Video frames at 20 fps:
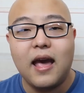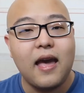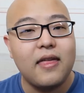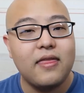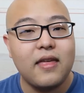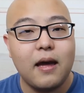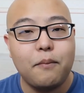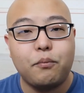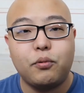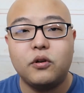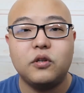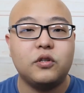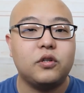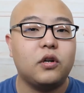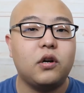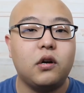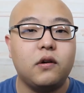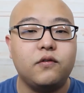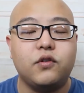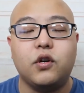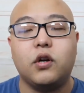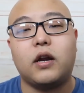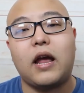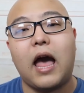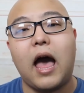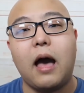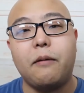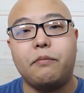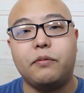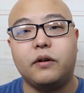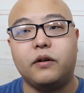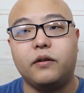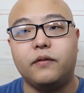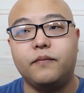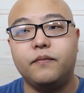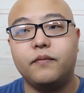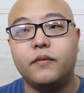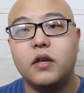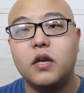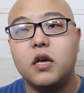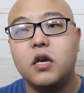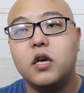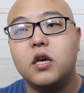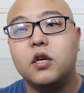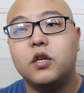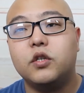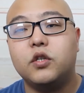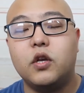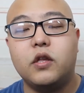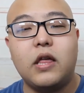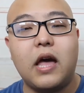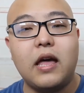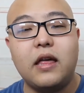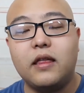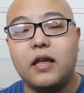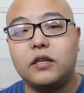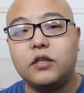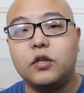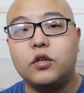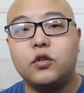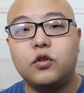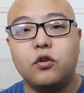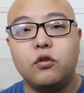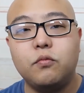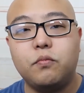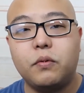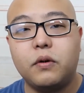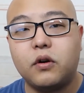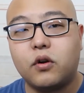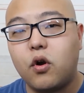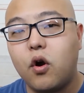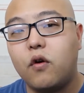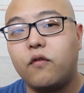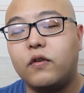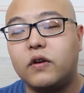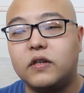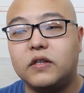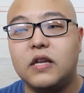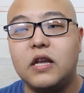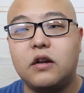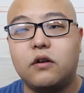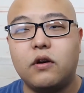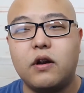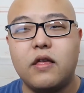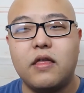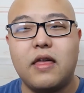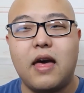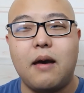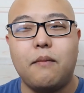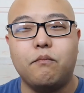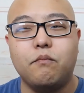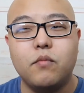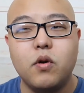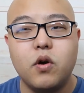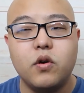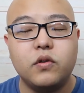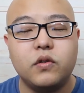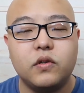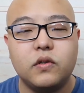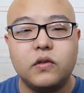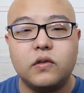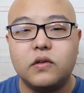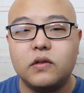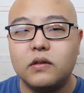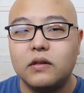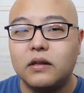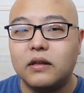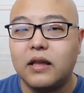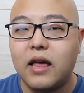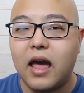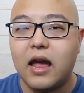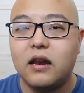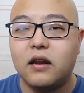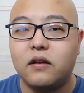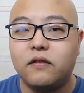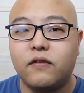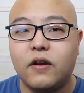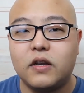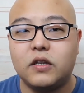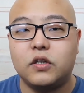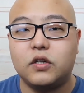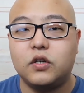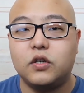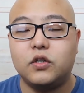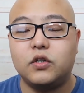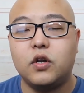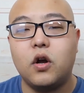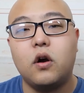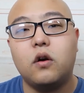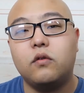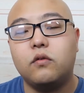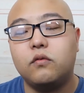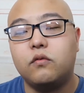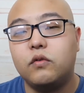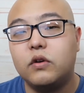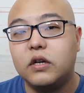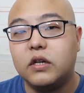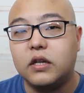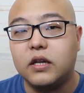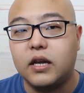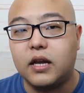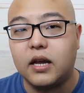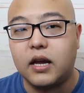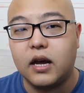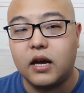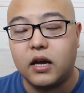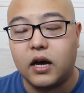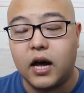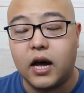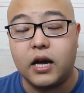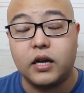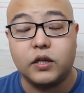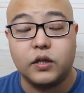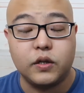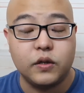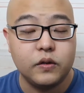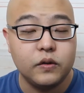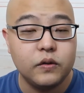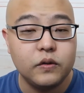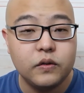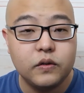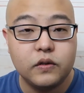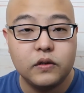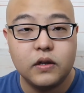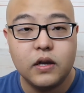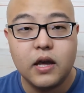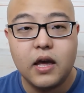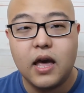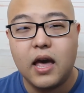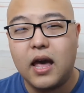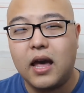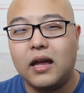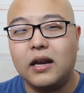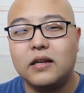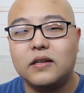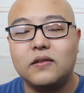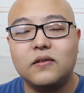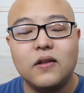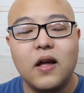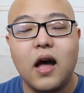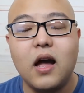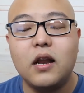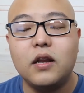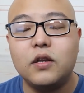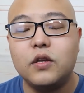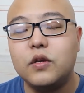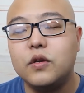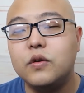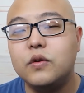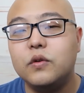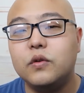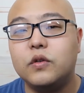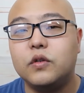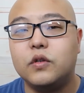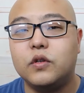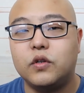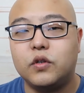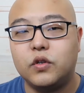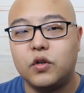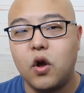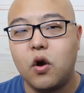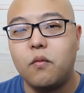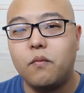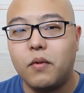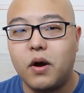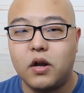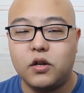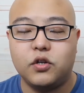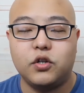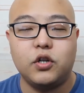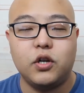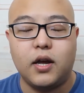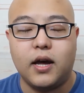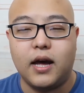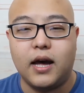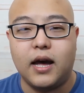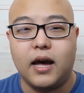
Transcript: And that preserves your capital. So that's a super covert secret that most land investors don't really use. And it's not used so much